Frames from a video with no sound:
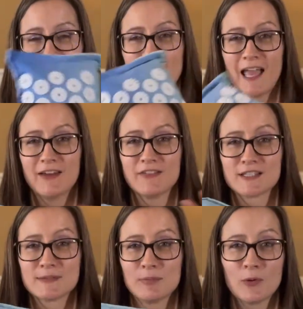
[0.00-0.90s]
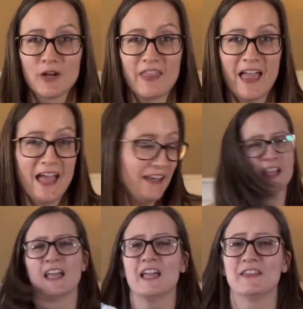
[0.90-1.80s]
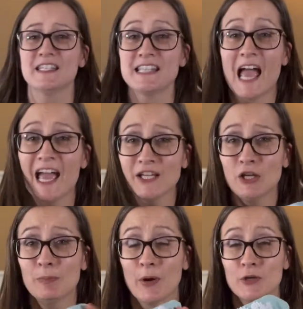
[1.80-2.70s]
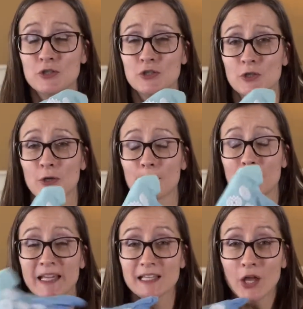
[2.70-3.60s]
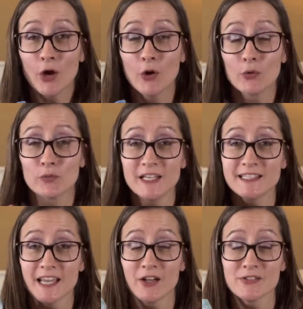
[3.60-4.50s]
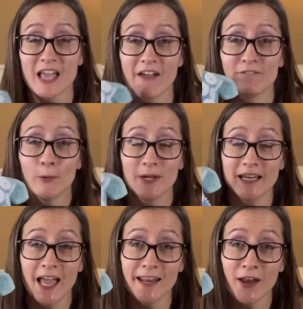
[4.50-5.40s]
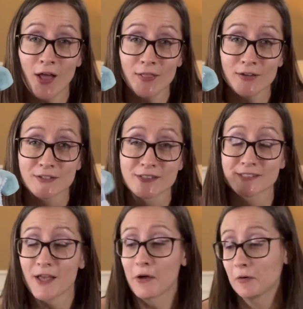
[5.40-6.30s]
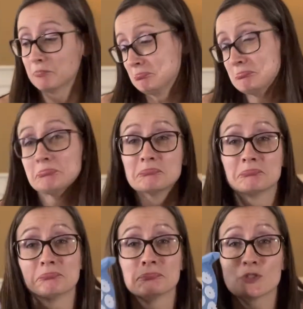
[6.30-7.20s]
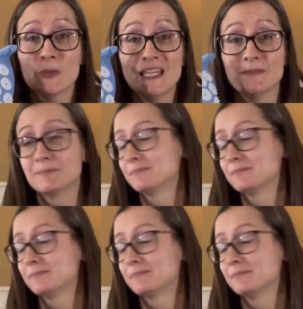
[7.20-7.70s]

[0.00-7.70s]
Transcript: to kind of explore that. This acupuncture pillow retails at $49, so sweet.